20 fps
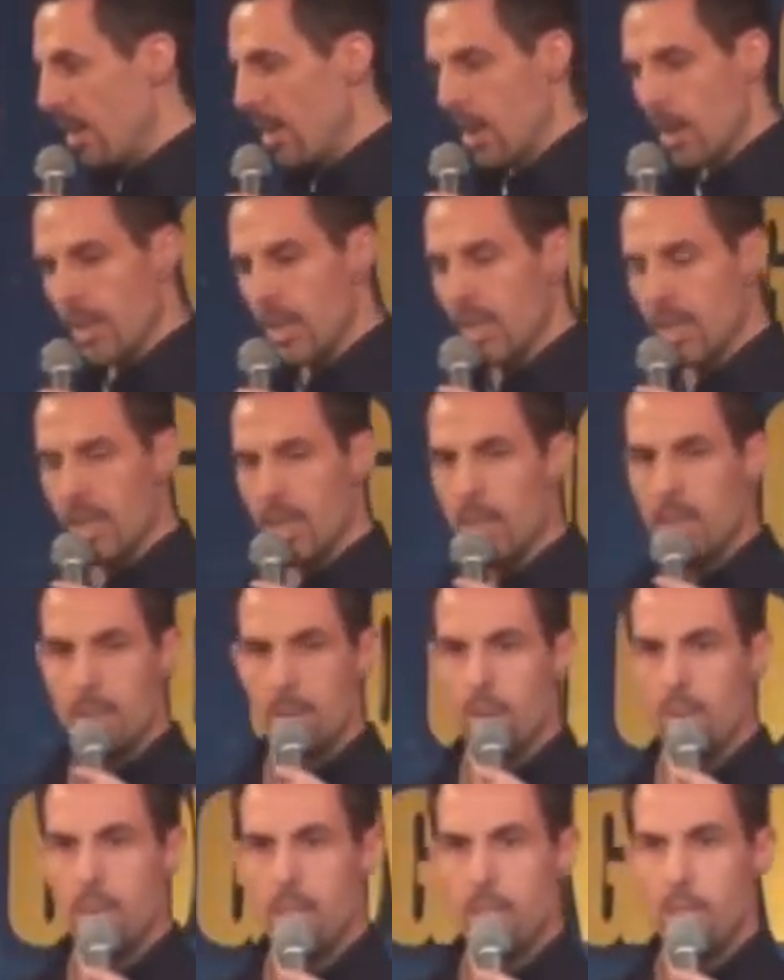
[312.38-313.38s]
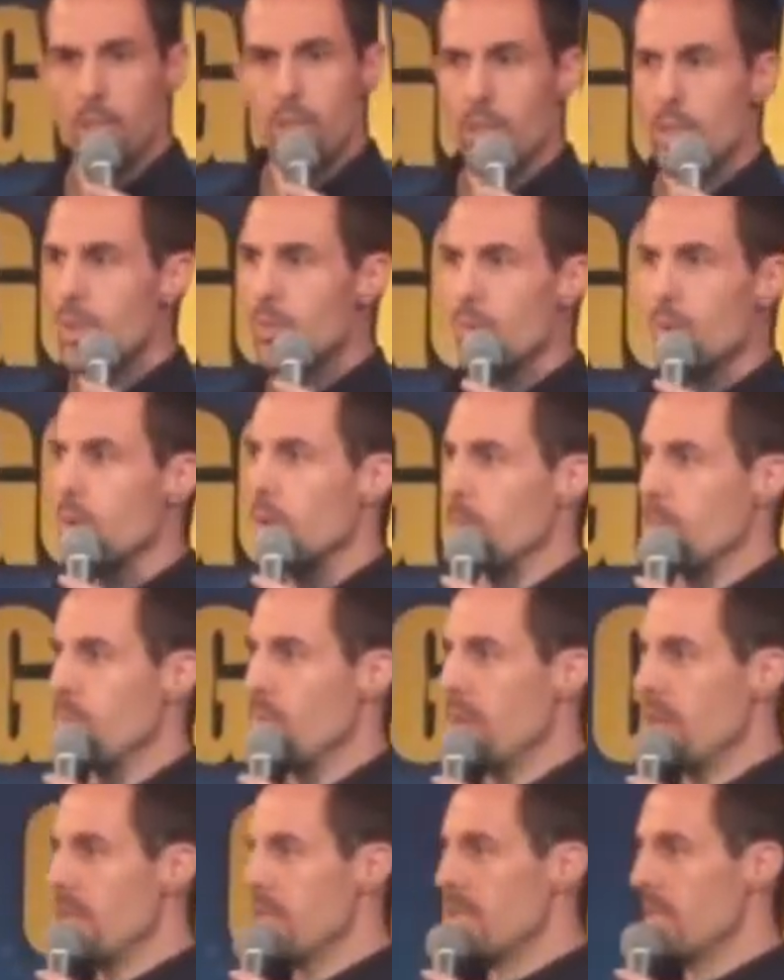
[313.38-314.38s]
You know, it's just rude,
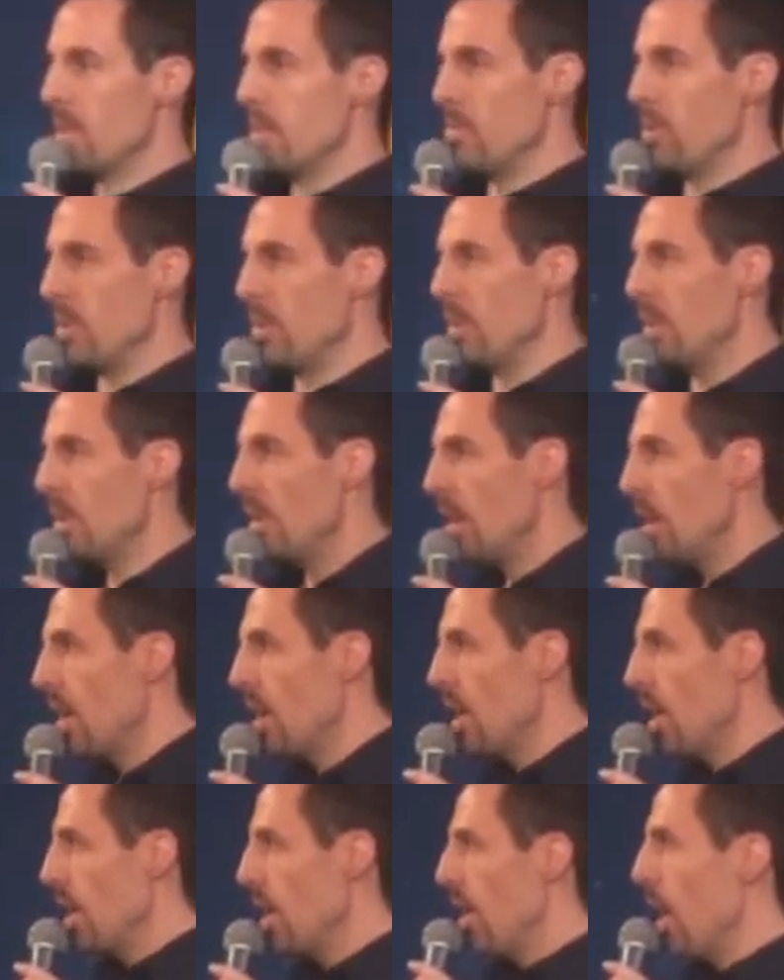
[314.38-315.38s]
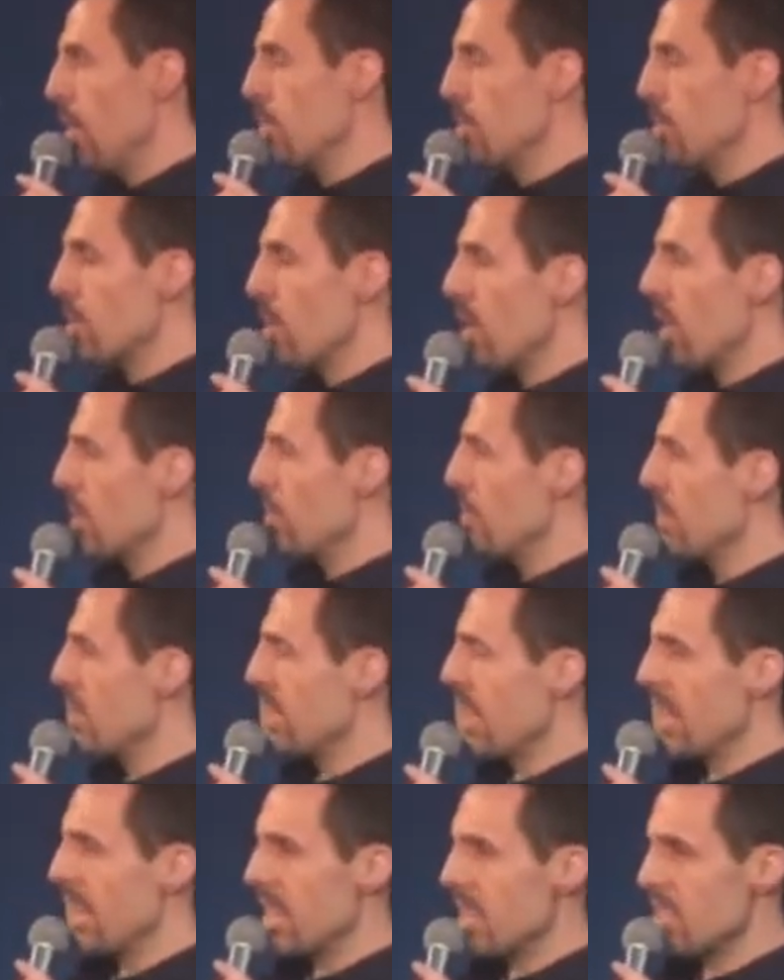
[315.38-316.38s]
plain and simple. I'm sorry, but
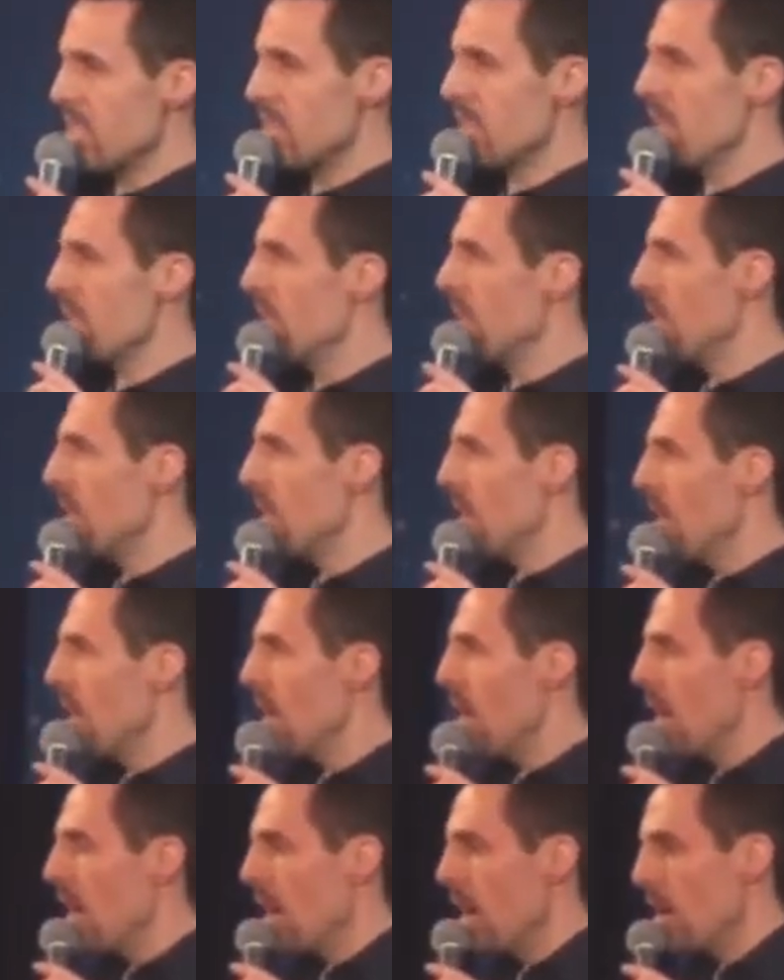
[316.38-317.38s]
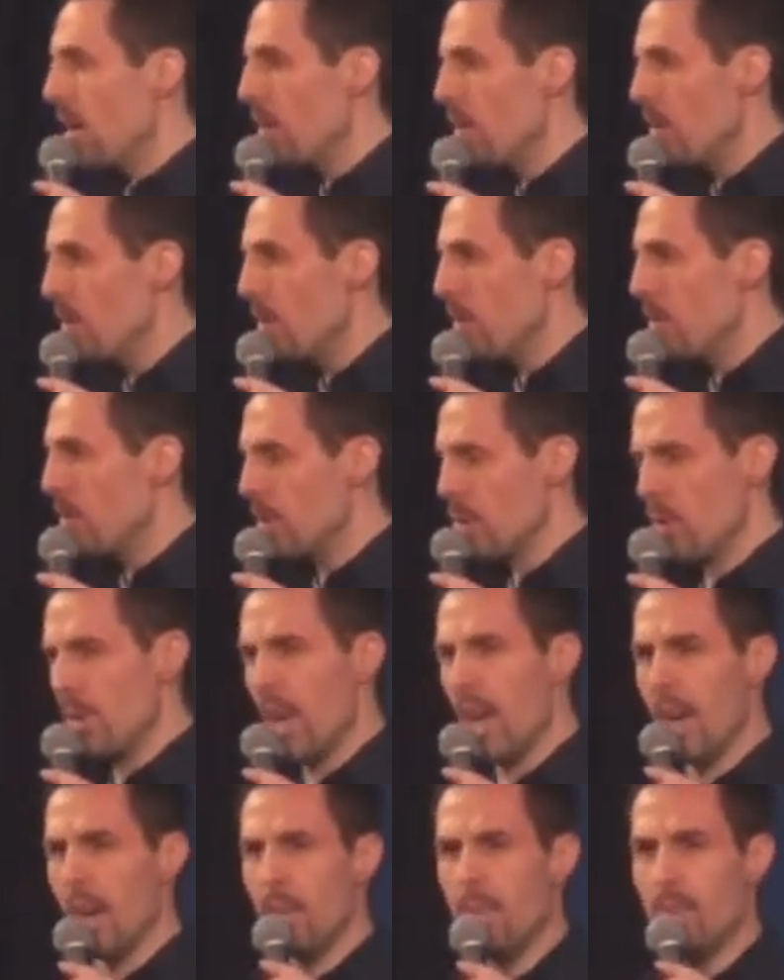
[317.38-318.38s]
ladies, if you
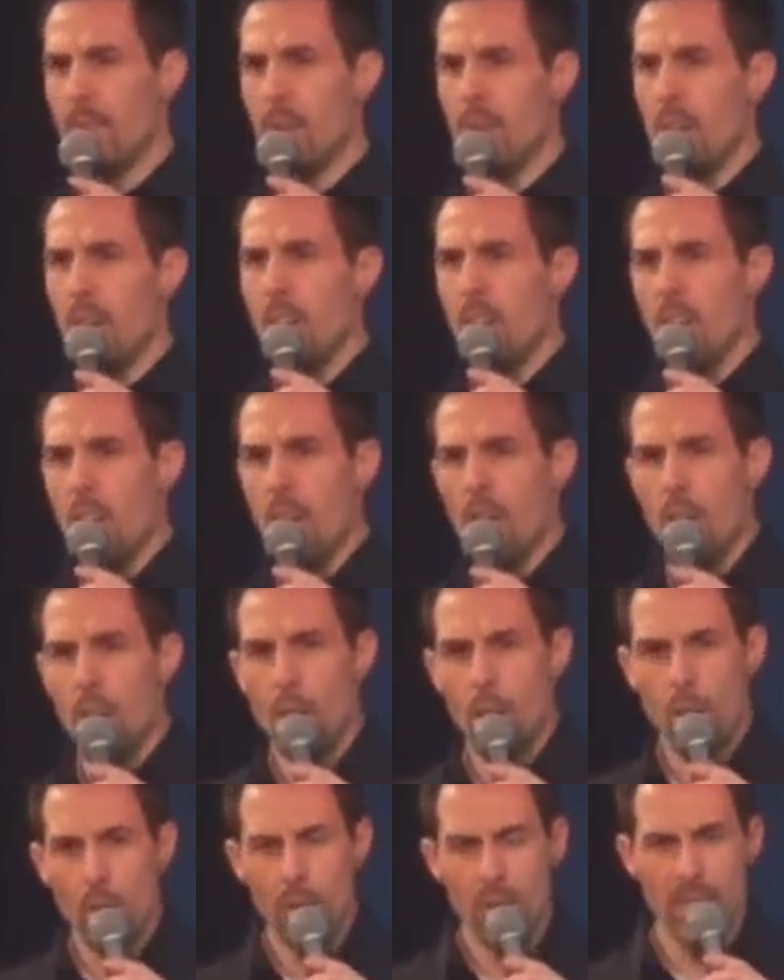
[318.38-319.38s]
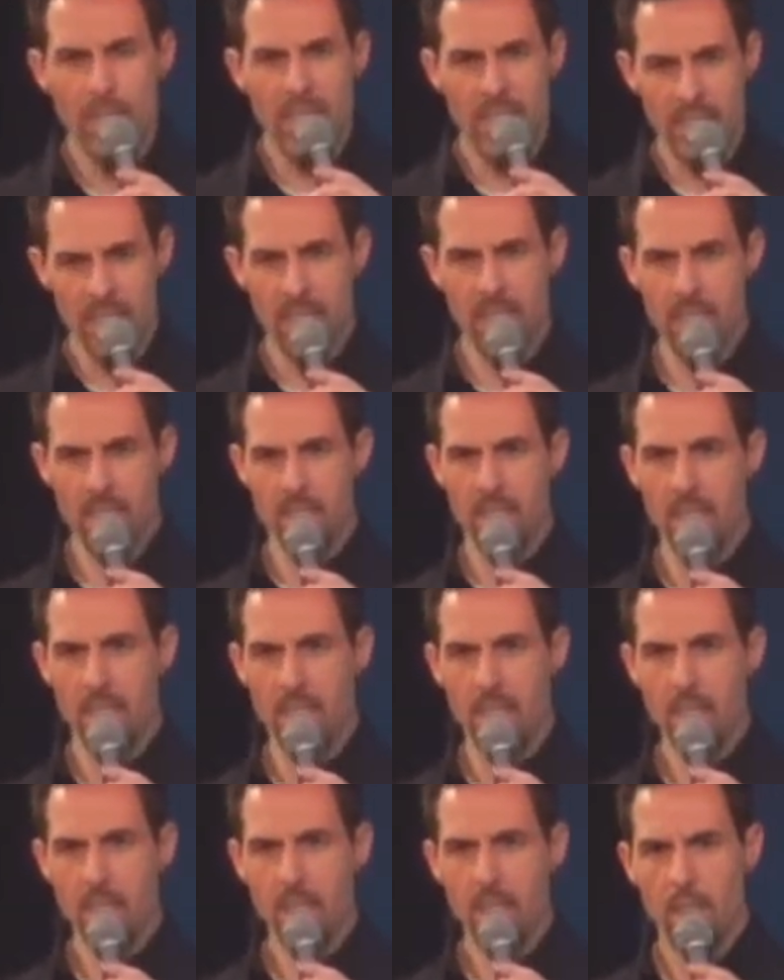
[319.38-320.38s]
don't have the
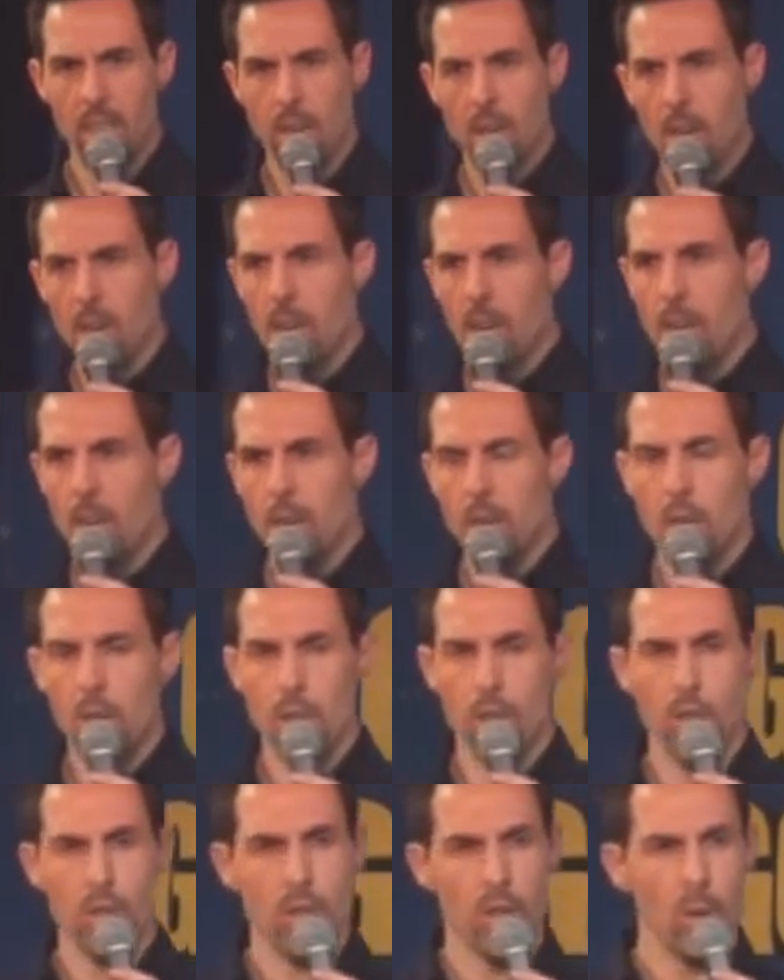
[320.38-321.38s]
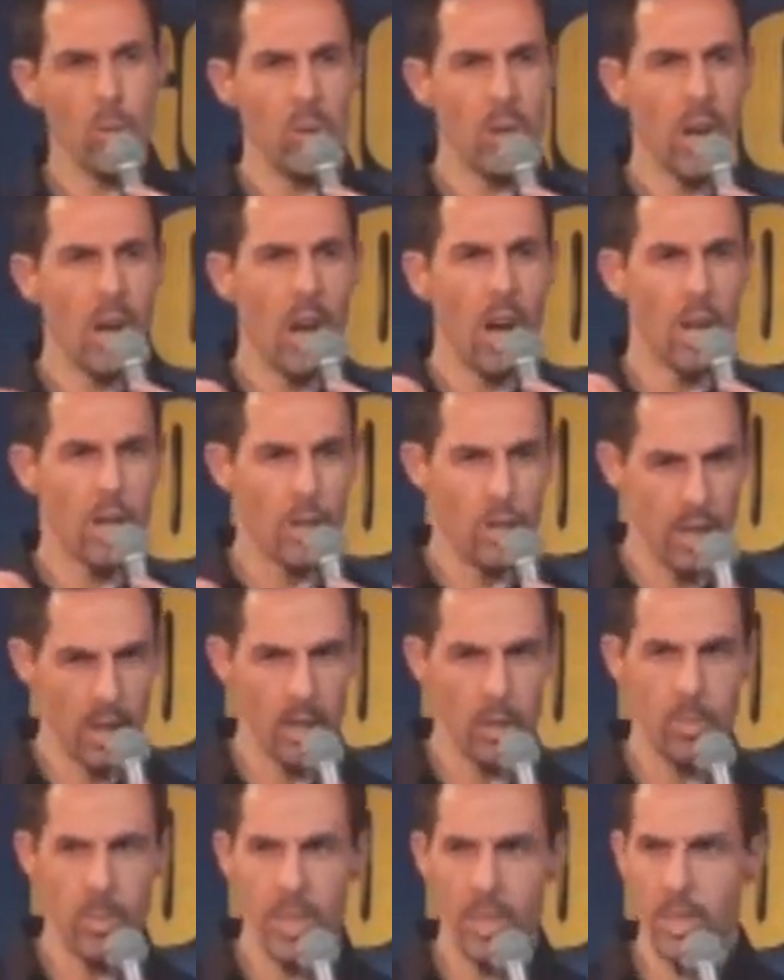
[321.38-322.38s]
decency to show a
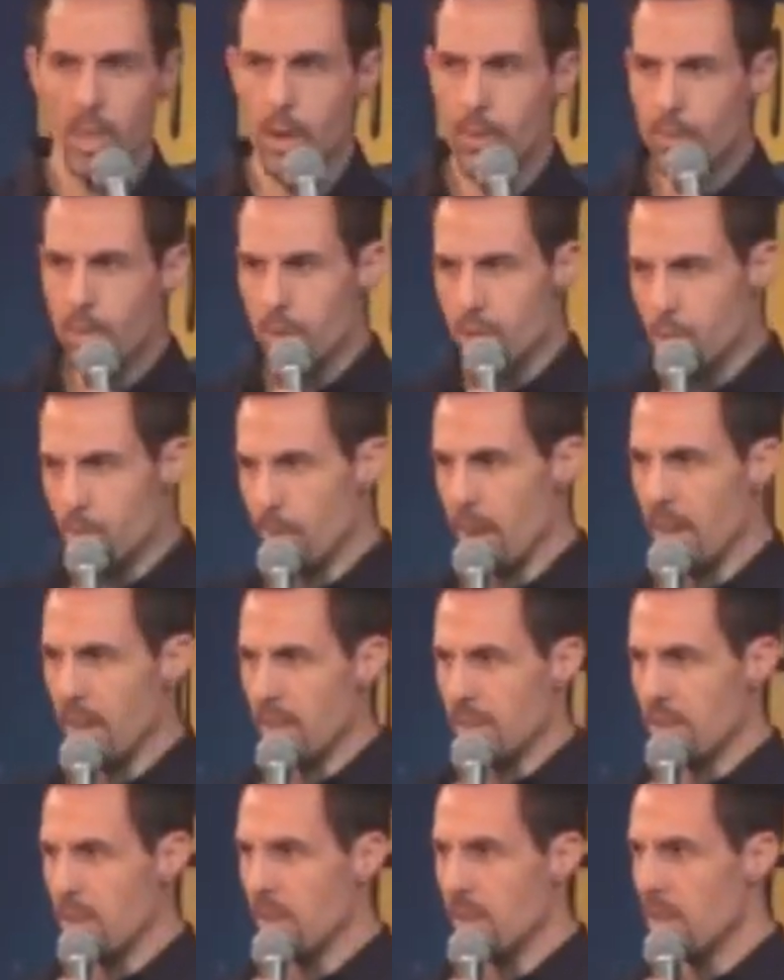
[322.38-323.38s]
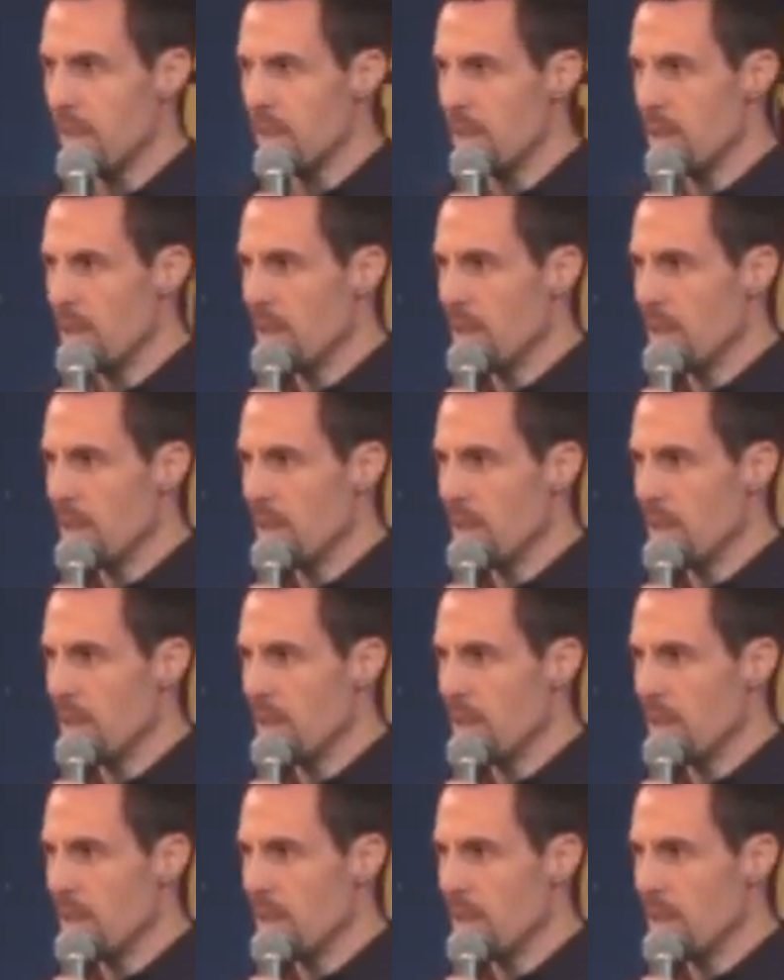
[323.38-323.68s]
gentleman enough respect